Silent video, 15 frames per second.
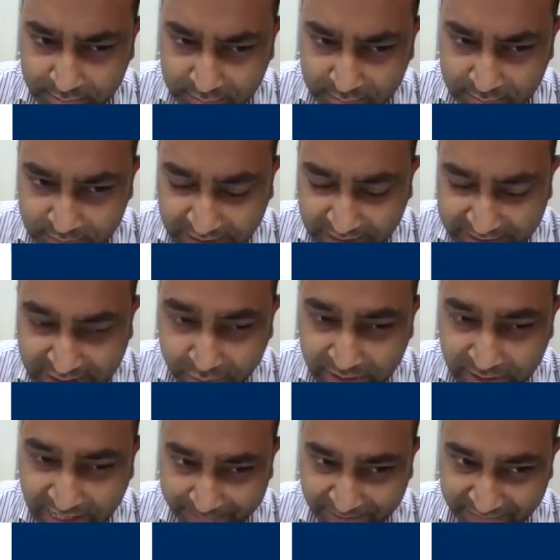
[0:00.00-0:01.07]
nothing will
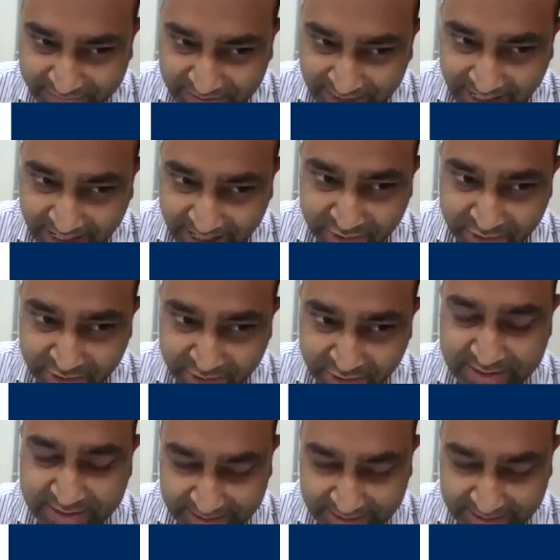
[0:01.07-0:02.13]
happen if the hydrophobic
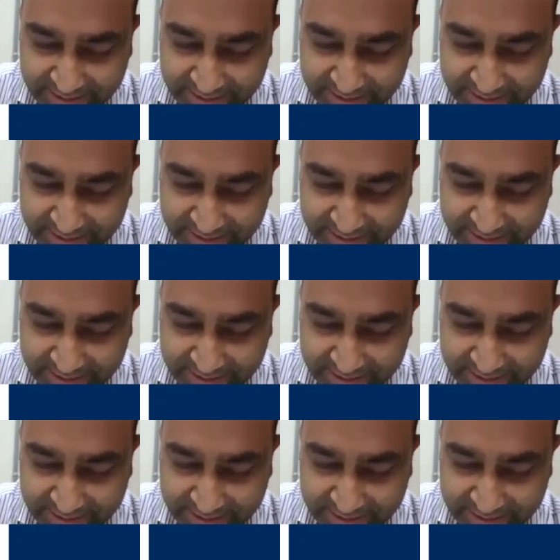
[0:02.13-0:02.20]
thickness